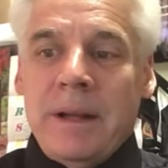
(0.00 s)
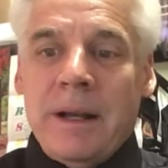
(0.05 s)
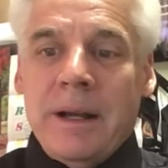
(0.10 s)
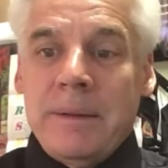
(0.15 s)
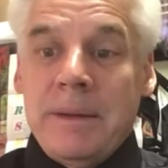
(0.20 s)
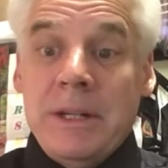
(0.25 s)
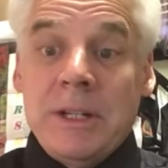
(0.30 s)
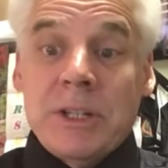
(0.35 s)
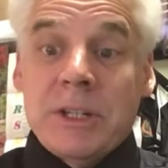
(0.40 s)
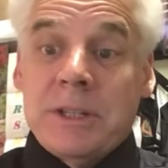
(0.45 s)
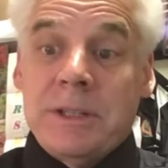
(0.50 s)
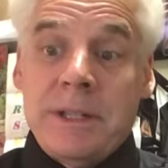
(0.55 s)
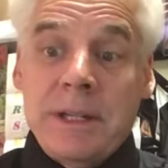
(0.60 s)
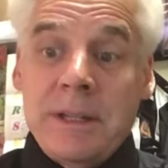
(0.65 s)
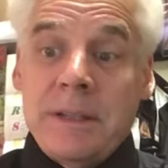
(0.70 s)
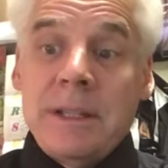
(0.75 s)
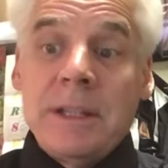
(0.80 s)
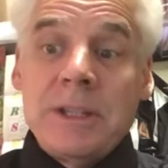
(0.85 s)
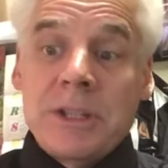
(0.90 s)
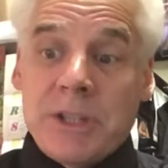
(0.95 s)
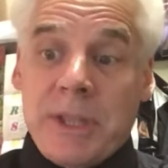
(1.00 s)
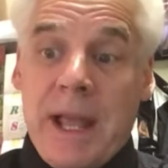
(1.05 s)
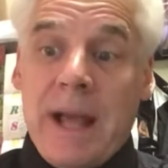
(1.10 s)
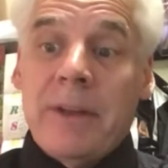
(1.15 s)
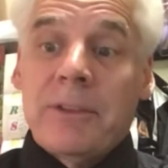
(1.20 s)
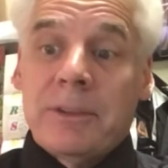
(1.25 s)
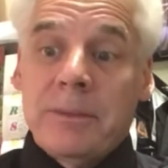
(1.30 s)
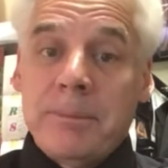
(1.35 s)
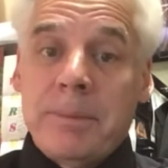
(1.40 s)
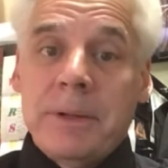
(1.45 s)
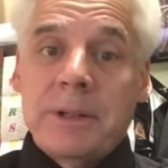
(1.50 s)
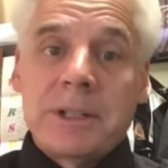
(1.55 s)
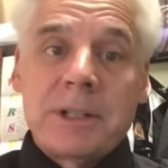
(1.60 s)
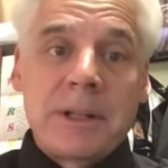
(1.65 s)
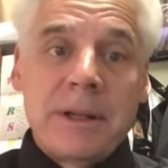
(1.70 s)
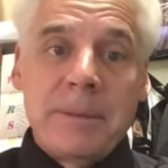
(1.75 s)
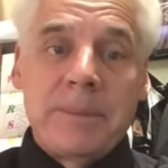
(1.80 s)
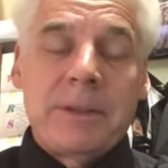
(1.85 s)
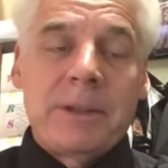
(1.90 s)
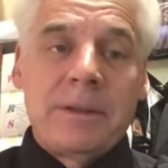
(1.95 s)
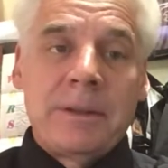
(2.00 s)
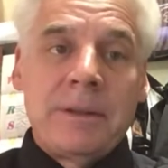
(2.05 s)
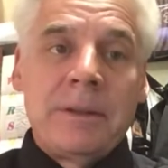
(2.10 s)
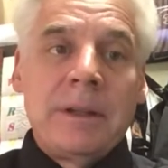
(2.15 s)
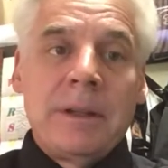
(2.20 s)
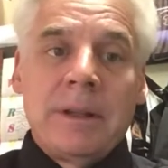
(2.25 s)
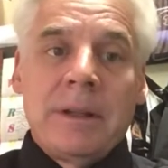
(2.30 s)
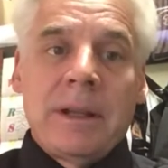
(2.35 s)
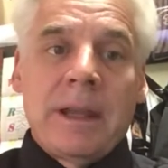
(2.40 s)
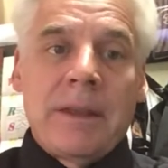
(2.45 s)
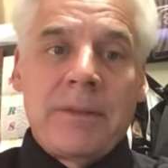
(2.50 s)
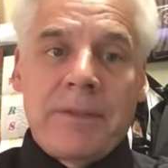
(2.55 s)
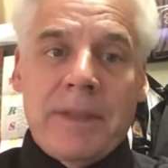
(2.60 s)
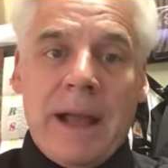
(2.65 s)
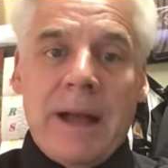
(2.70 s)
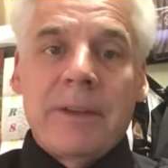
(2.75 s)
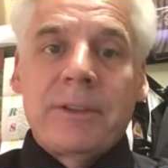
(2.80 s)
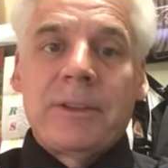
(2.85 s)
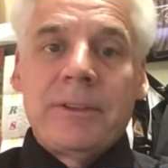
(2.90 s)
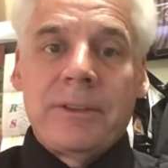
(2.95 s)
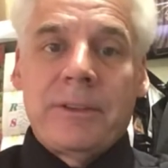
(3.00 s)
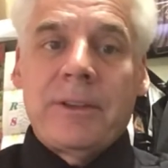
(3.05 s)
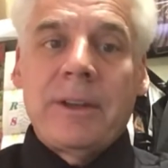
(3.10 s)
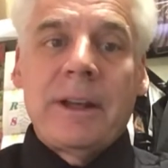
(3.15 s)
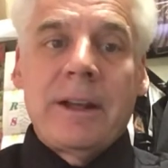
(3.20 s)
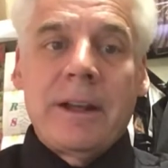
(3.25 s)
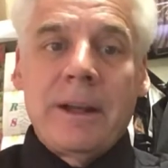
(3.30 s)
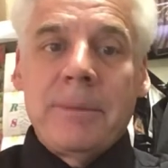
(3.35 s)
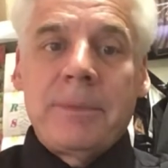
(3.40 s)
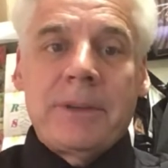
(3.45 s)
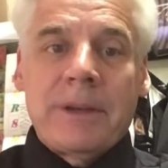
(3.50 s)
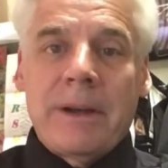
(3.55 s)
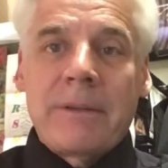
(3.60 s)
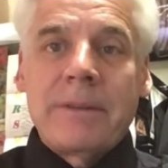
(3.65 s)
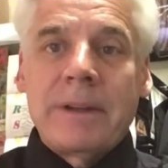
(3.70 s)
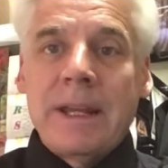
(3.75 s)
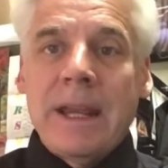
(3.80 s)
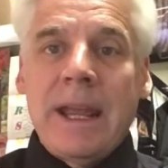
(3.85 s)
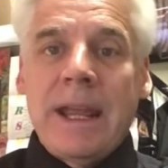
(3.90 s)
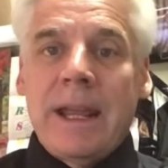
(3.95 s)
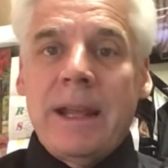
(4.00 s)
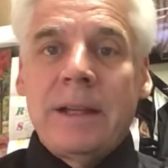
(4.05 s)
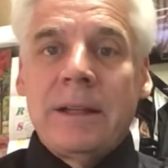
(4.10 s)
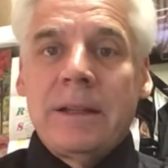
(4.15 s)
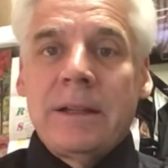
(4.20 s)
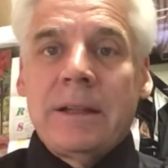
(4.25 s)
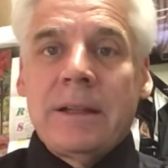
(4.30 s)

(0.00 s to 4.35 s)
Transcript: He just did these 1,000 push-ups and 1,000 sit-ups every day.